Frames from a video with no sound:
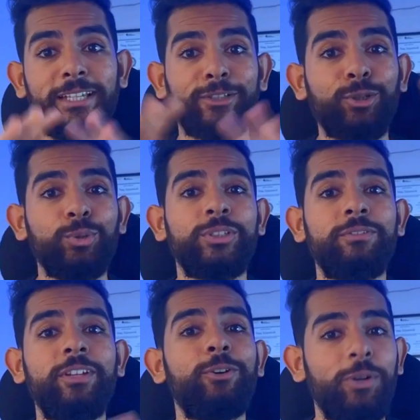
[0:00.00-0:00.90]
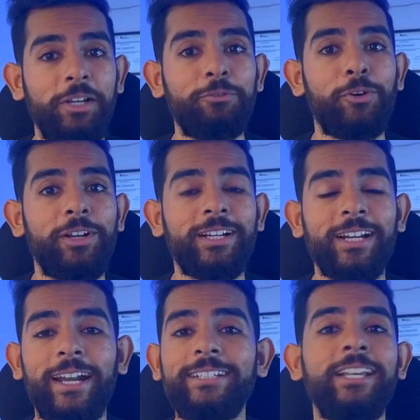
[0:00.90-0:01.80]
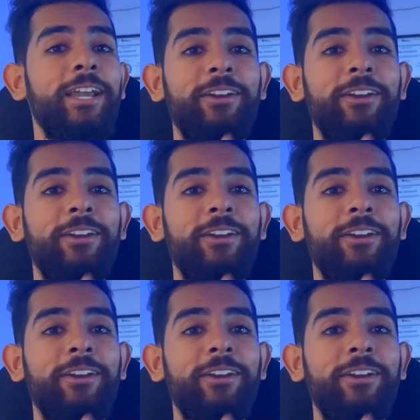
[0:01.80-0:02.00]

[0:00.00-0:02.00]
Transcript: exclusively only for our clients.